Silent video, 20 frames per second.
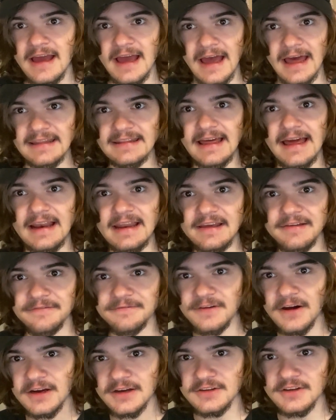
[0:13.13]
and then he
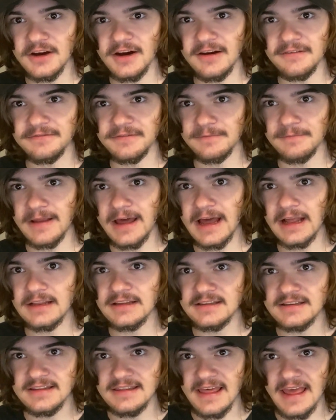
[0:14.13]
fucked off from
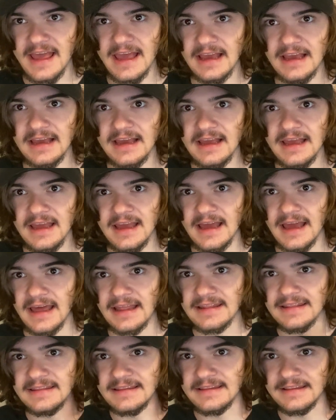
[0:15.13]
that thing,
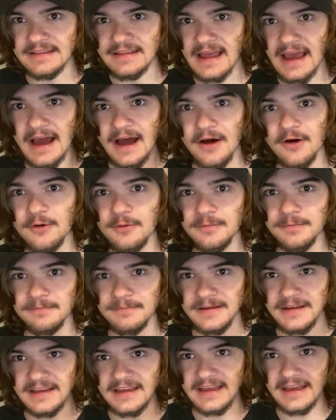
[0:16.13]
and now
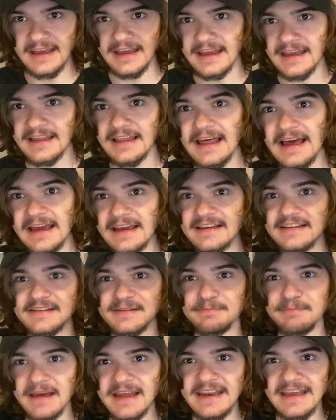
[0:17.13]
he
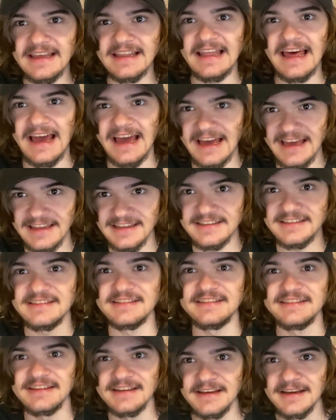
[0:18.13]
likes mini
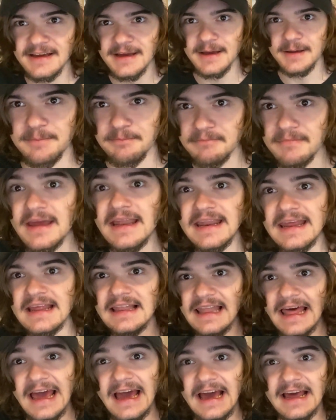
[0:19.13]
lads. Mini
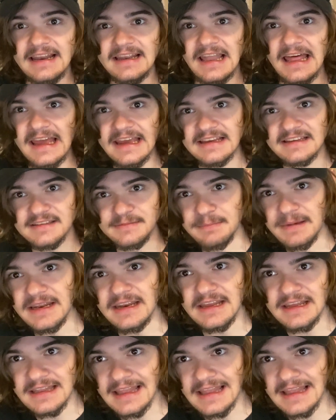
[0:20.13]
lad likes mini